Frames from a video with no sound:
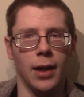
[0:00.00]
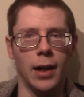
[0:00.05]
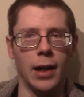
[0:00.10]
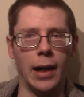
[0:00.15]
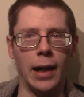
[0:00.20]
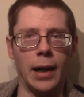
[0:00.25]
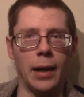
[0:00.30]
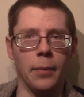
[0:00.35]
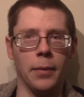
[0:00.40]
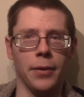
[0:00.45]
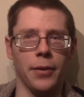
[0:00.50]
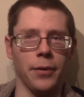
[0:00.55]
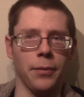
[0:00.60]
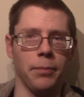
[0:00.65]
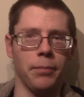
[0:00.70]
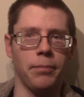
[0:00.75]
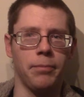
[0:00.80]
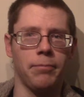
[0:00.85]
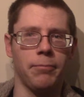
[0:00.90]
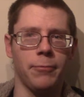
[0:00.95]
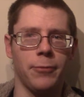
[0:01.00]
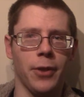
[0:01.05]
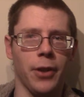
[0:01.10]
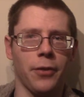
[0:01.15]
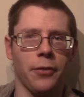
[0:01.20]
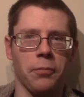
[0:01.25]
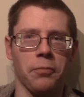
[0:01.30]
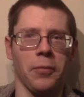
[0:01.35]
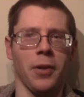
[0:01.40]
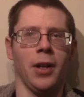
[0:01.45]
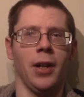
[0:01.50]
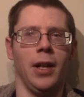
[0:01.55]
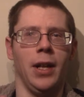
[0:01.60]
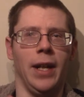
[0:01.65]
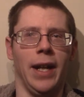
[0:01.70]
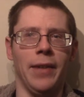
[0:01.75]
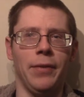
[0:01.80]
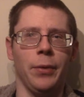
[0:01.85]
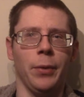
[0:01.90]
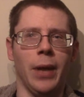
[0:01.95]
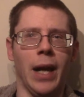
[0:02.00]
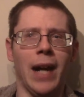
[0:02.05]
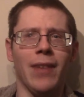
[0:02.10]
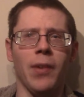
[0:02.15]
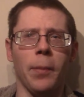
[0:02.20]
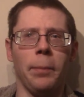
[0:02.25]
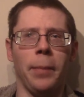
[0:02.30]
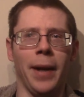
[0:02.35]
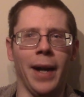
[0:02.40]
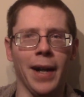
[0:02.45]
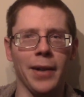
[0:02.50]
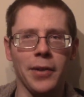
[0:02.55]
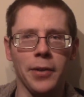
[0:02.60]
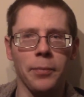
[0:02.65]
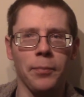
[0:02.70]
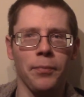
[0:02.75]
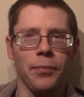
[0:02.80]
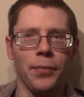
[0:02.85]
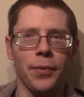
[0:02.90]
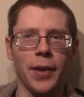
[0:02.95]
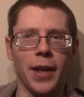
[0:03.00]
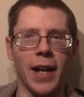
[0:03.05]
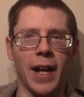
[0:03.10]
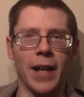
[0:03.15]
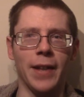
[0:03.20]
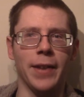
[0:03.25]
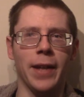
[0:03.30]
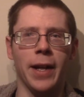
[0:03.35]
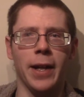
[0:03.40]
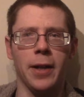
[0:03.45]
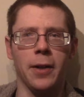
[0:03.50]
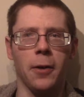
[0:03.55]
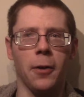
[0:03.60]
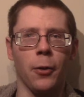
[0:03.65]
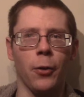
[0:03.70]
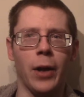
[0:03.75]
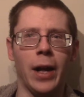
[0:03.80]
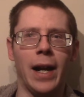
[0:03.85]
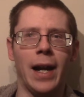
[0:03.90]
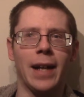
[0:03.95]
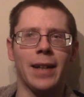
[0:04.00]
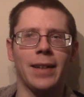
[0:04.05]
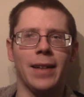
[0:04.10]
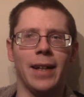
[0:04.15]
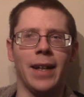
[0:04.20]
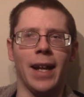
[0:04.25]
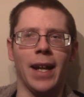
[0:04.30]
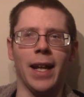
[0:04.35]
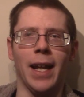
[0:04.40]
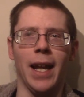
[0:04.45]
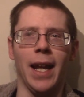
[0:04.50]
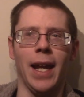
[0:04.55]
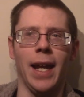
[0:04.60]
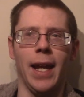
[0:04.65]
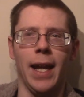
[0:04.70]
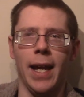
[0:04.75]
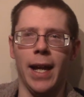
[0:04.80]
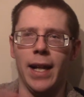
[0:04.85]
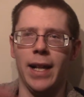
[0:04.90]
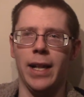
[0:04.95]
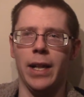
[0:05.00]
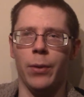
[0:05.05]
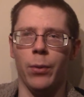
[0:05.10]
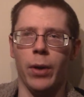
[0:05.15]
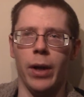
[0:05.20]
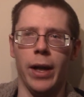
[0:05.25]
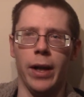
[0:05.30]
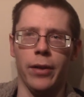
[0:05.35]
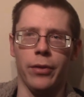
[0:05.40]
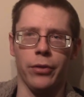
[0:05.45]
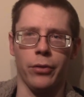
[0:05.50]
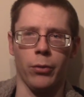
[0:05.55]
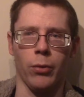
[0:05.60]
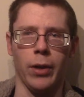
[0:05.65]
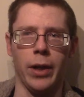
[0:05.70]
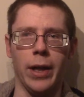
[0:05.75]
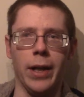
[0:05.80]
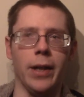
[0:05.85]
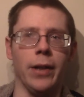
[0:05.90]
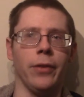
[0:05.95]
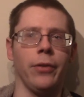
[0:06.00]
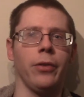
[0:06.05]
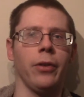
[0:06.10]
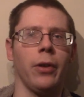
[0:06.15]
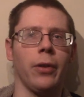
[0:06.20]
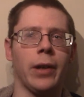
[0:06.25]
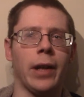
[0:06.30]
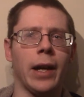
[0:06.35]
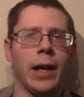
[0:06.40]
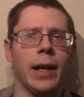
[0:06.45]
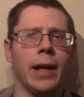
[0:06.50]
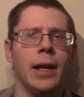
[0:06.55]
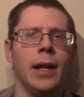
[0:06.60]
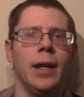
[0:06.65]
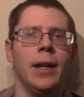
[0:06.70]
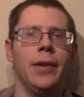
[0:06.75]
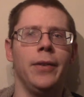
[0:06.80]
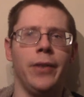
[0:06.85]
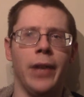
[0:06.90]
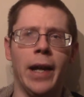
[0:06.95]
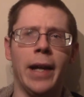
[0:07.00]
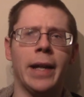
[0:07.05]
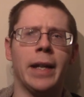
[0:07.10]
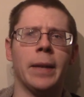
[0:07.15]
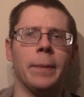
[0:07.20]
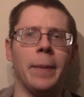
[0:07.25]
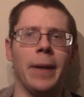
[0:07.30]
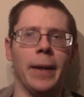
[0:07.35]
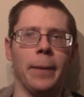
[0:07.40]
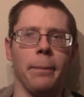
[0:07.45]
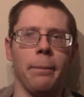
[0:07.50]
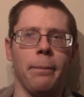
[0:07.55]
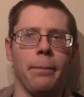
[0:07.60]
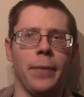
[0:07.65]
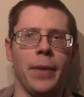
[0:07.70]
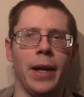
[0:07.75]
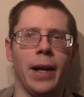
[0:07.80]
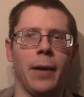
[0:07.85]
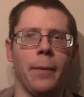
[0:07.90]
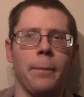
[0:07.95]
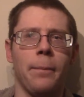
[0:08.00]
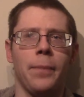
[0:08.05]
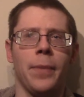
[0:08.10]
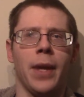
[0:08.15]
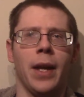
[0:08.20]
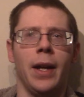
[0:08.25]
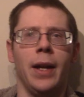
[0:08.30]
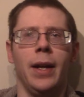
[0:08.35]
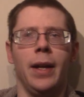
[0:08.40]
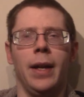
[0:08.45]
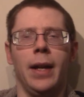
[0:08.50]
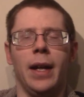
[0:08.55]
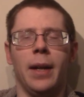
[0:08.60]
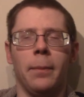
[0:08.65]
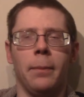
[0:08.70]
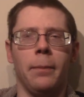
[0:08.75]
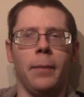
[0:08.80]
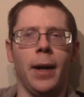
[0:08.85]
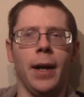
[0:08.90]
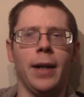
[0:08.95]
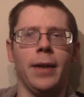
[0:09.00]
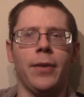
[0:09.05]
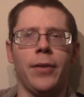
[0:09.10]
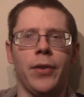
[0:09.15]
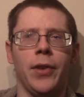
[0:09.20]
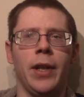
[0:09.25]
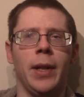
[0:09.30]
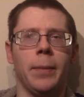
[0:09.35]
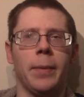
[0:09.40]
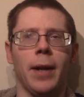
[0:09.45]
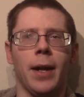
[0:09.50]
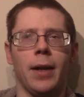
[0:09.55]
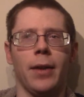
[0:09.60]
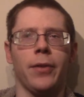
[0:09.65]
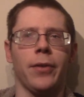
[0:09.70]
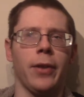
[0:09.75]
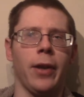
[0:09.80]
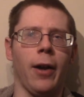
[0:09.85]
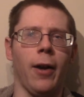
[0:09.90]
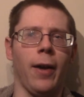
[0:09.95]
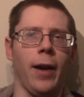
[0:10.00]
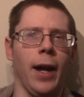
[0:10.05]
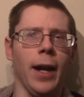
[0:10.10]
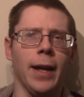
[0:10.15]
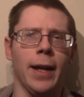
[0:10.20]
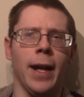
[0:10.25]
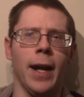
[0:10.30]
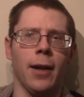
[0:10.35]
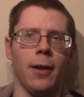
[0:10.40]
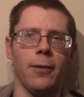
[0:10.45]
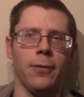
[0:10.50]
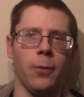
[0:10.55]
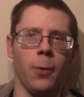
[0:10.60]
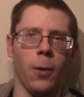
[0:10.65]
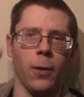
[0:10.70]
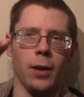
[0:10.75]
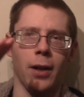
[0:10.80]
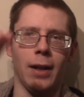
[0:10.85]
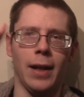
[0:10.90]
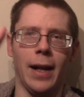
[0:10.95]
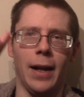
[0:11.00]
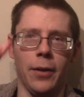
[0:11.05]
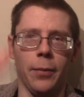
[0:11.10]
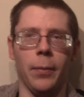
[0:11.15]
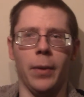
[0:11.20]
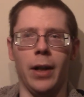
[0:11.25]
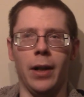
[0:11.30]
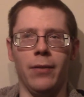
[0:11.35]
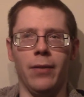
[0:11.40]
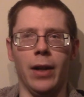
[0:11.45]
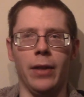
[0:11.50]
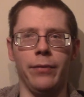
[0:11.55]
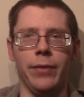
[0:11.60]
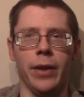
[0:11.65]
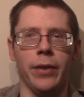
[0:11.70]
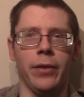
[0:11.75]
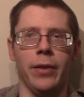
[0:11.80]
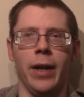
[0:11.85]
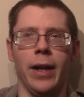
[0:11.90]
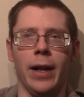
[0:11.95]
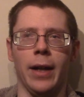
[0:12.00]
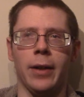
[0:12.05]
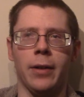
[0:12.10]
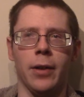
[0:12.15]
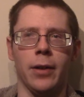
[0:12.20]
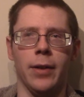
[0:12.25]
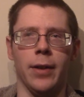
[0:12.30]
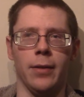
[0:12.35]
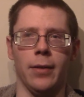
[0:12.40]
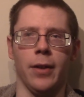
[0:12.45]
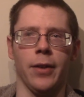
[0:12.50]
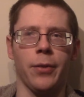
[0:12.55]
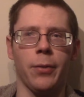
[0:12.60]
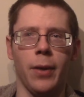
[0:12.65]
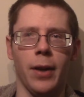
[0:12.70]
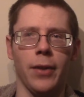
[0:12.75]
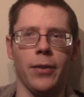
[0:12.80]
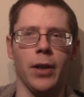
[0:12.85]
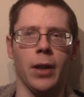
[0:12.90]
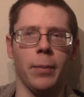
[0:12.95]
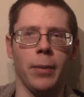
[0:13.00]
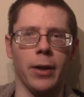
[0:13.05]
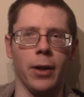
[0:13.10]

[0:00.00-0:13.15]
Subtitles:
which is just, if you have a pet and they are acting in any way strange, okay, take them in. Now, it might seem kind of scary. I can't afford a last-minute vet visit. Hey, I couldn't. That's why I set up a